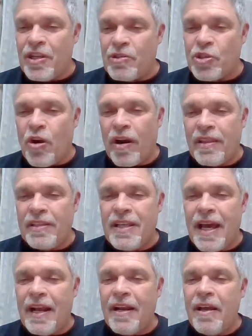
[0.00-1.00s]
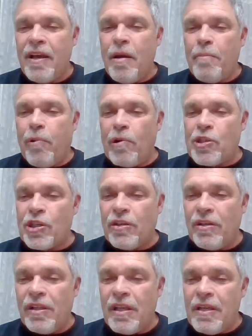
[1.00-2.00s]
So Shaun of the Dead,
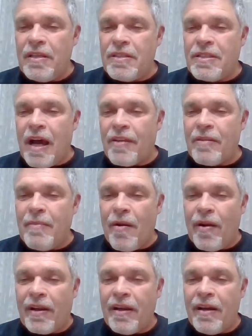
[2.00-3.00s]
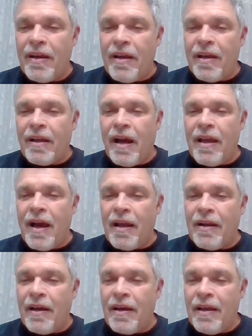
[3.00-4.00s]
Portugal, South America,
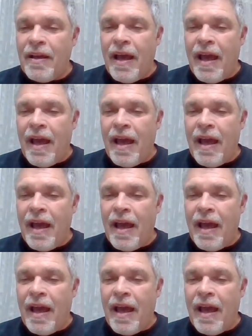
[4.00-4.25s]
Guyana,